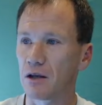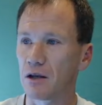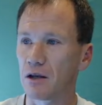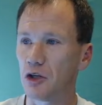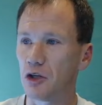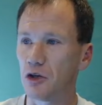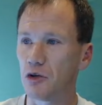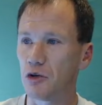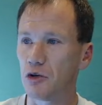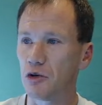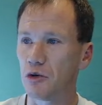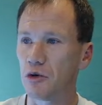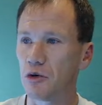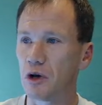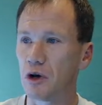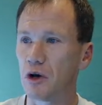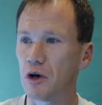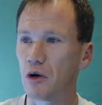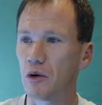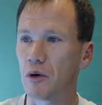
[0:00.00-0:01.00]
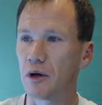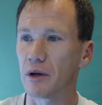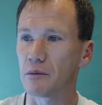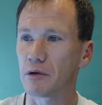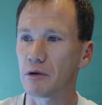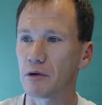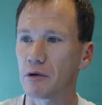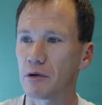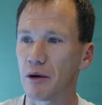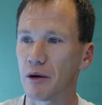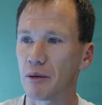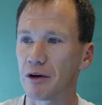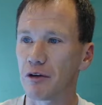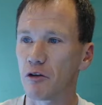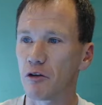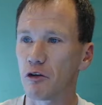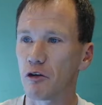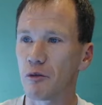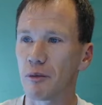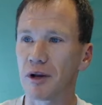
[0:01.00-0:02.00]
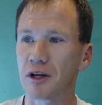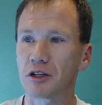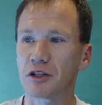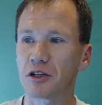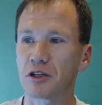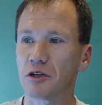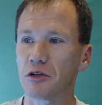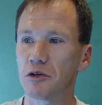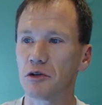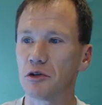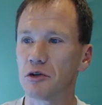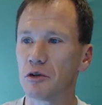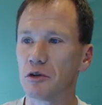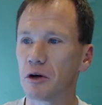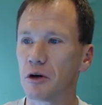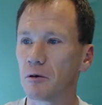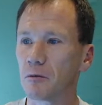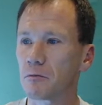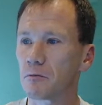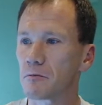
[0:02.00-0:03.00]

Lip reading: Do you know, and provide whatever information you do know.